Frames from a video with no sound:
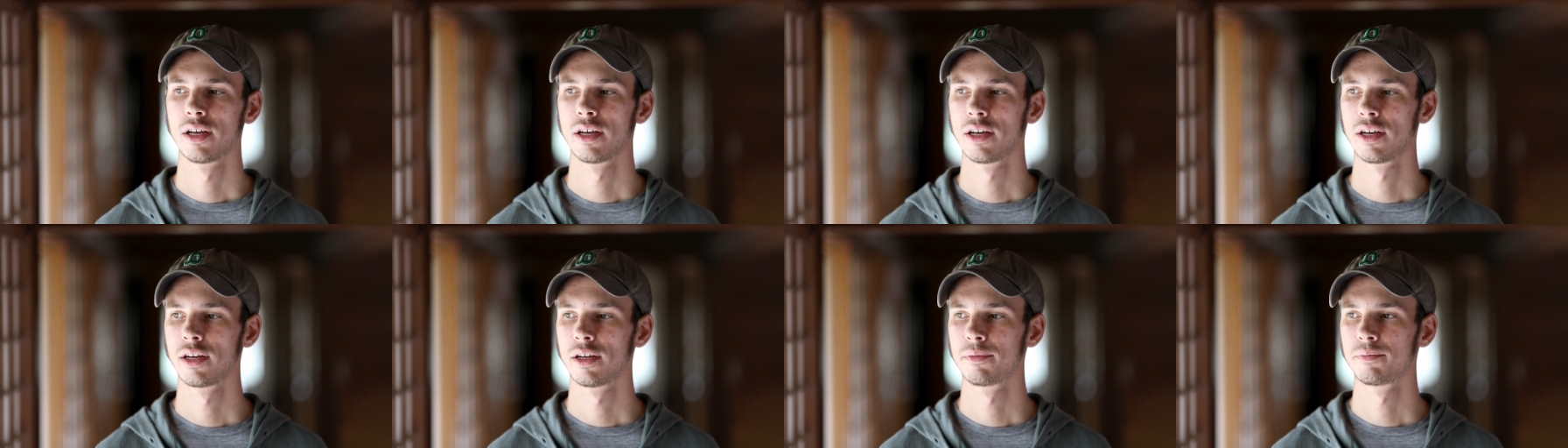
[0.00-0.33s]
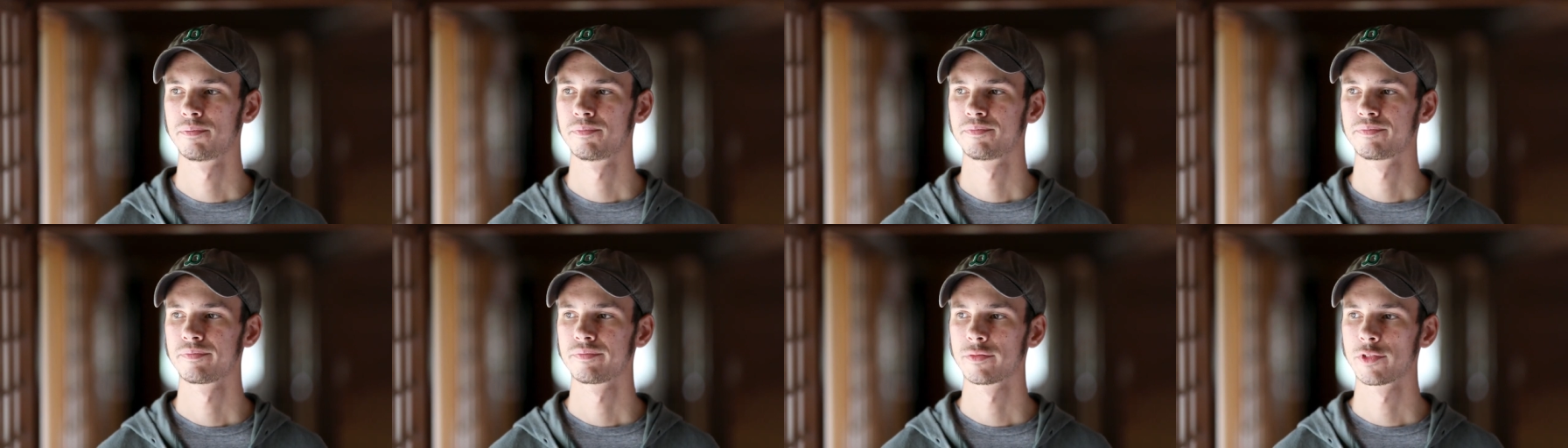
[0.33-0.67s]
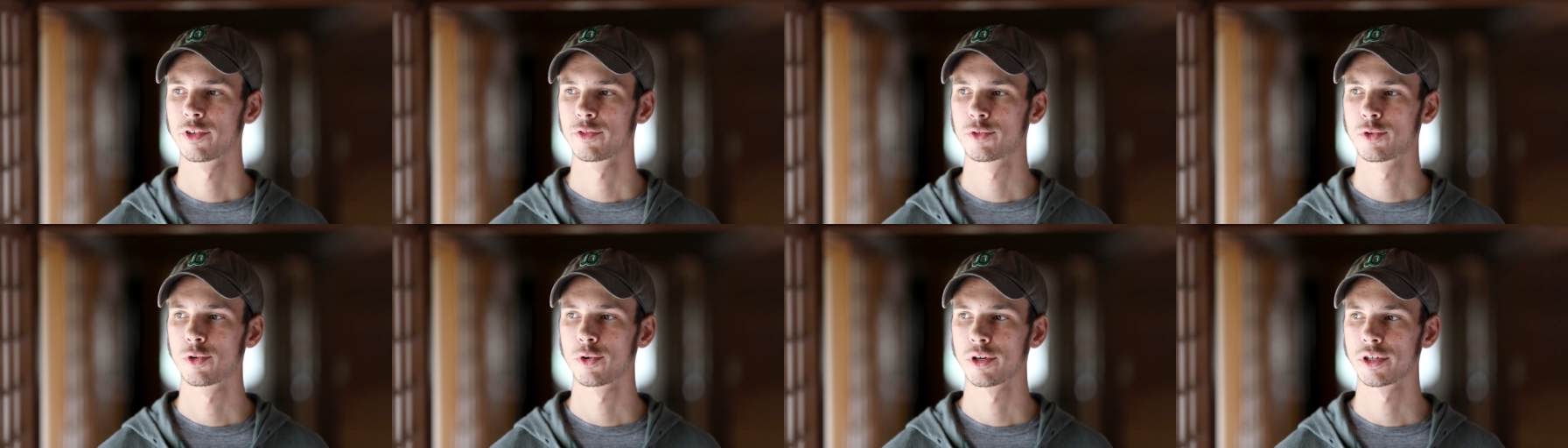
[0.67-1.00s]
Um,
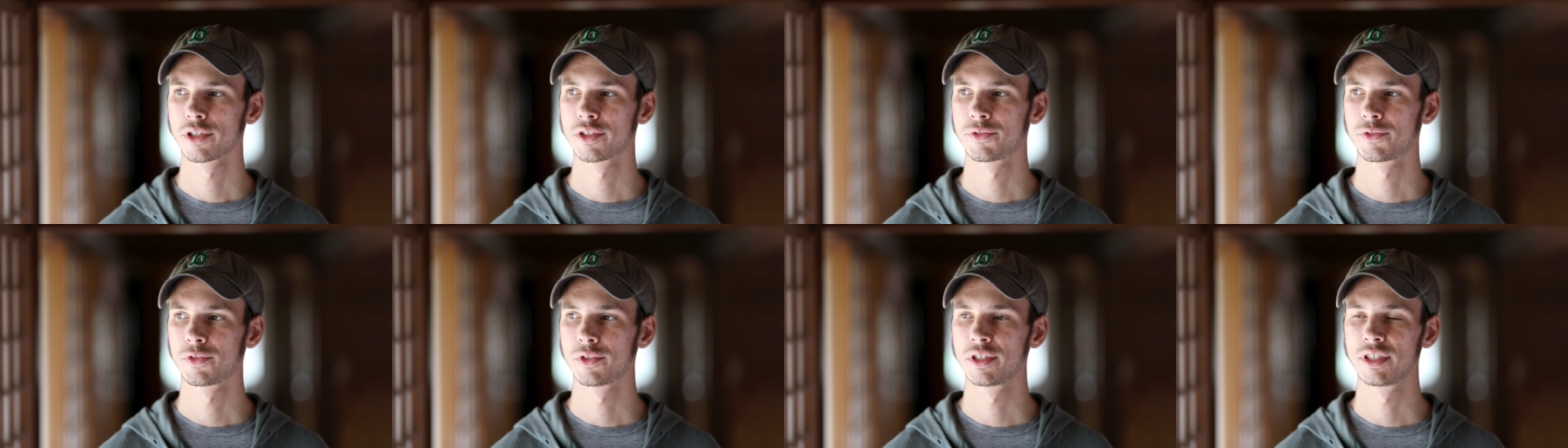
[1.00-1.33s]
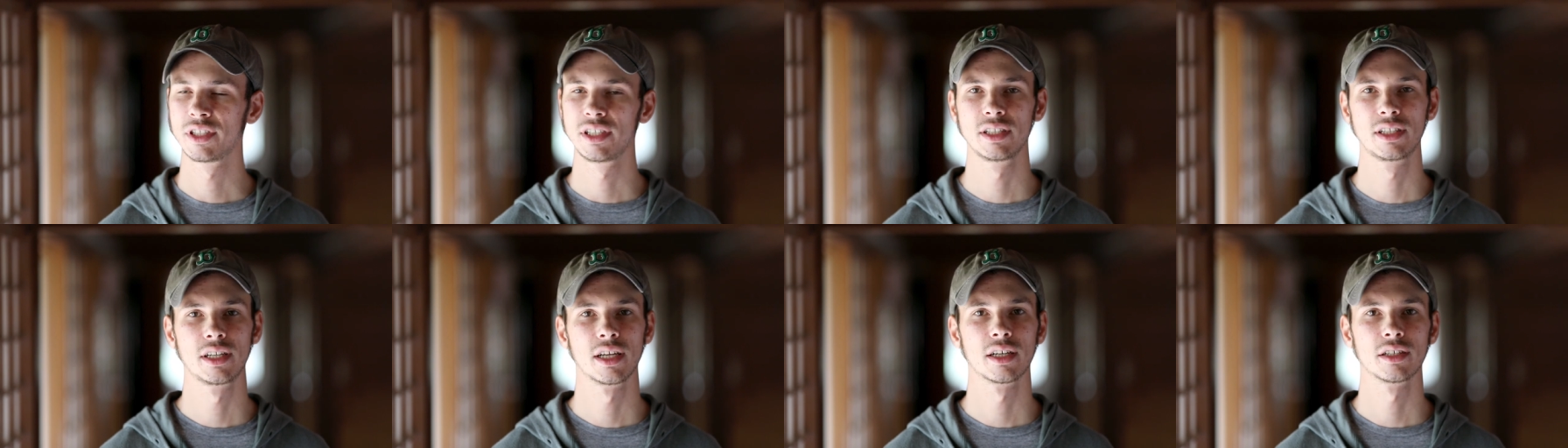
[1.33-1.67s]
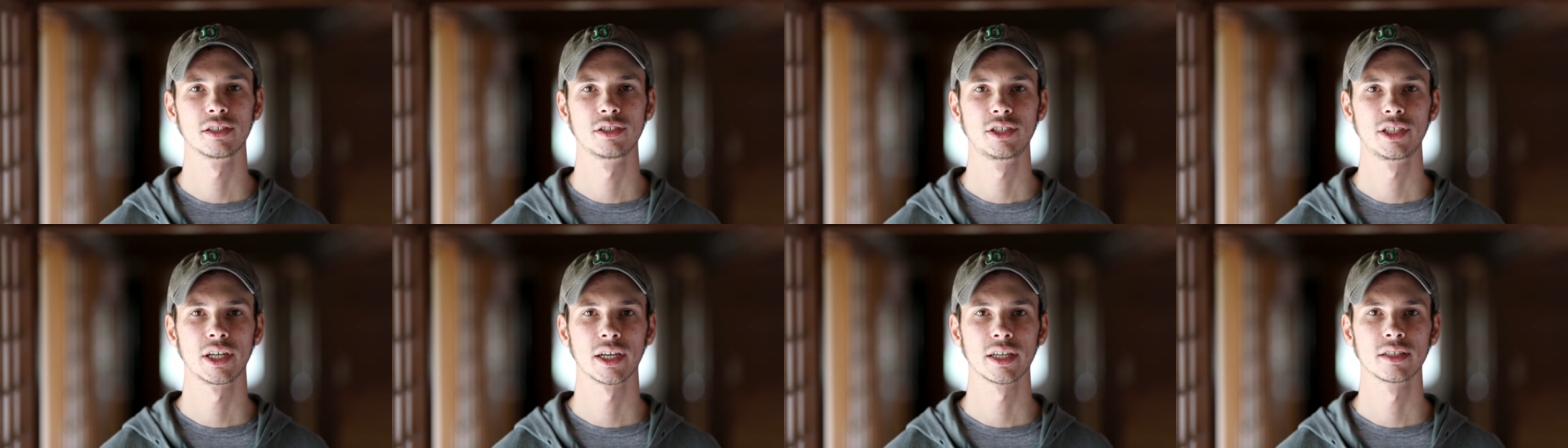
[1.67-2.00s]
of course, for
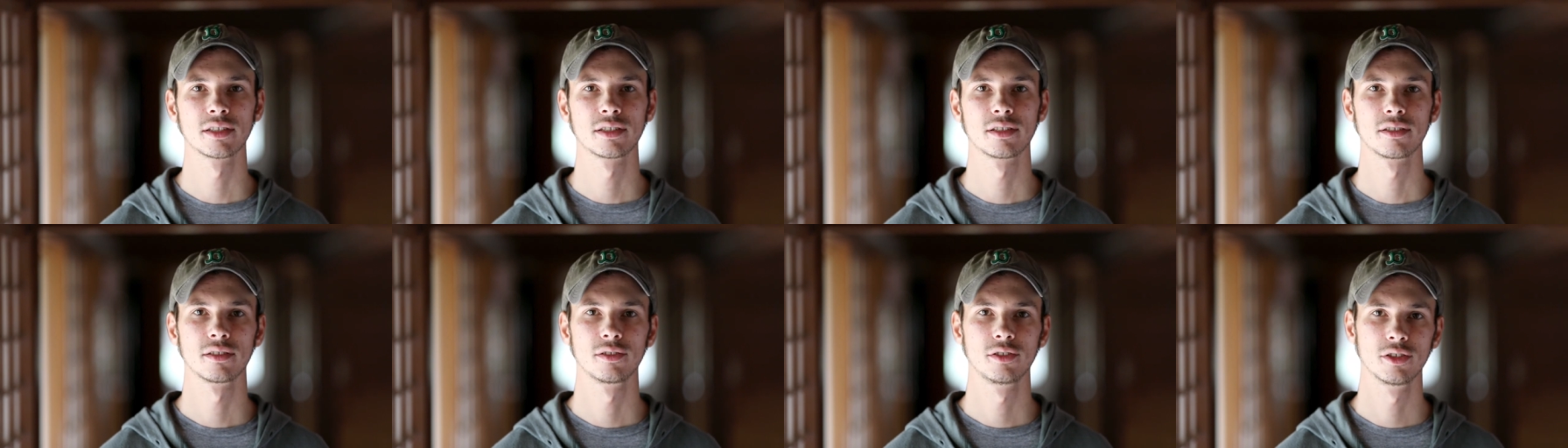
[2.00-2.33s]
detailed checks,